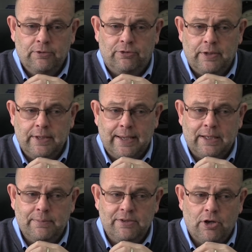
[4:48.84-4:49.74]
So the
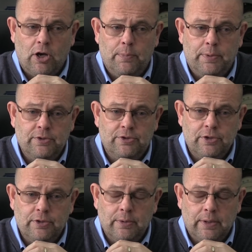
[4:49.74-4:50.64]
academy is open
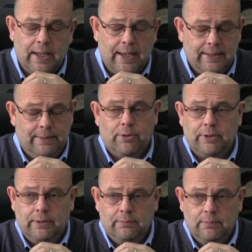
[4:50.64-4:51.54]
to
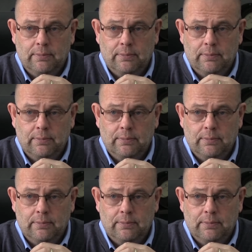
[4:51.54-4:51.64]
anybody